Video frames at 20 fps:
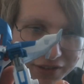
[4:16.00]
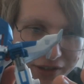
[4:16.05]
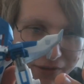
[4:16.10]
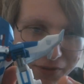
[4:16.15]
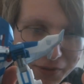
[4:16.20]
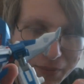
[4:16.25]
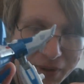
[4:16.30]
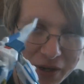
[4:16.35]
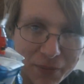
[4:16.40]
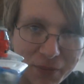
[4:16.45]
see it
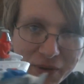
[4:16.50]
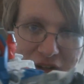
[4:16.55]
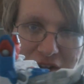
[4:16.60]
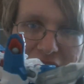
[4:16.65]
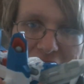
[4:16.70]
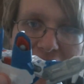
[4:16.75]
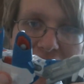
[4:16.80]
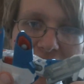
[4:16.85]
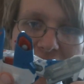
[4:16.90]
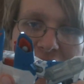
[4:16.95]
from here, but
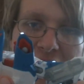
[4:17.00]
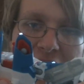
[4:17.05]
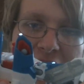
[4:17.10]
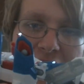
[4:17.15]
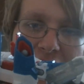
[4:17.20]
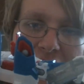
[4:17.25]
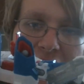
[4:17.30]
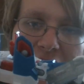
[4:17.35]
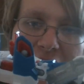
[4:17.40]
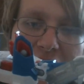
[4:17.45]
yeah,
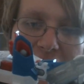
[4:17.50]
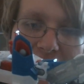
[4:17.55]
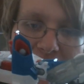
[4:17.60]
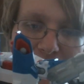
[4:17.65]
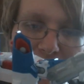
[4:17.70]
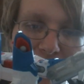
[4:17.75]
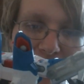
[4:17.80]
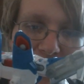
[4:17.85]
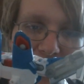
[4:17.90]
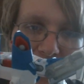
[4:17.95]
it
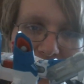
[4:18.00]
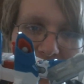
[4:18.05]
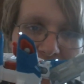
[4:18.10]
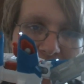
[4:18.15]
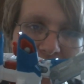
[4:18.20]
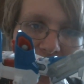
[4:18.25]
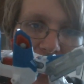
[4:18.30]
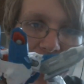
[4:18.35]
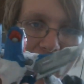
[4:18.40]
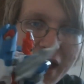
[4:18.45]
looks pretty good.
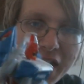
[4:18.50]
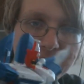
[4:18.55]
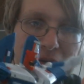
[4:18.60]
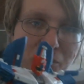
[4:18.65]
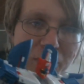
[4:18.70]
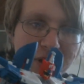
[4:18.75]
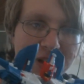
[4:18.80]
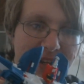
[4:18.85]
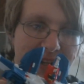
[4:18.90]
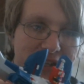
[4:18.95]
And
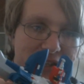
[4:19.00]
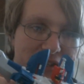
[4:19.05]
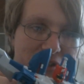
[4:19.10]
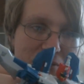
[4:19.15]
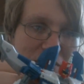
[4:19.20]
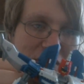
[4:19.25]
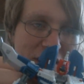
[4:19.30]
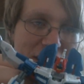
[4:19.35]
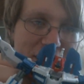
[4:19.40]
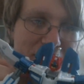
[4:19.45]
what he can
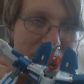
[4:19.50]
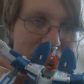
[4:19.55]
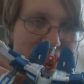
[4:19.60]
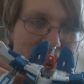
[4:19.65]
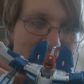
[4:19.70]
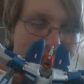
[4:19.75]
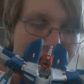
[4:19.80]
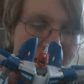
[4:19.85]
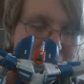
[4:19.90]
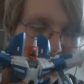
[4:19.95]
do, he actually,
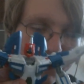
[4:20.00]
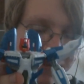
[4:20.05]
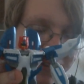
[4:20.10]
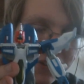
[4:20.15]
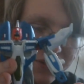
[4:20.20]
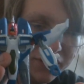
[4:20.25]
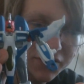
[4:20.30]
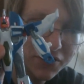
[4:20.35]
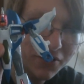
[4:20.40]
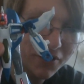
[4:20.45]

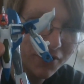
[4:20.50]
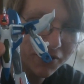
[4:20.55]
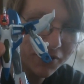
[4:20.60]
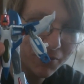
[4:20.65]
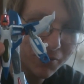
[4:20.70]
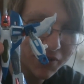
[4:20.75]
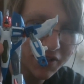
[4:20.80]
just to show off some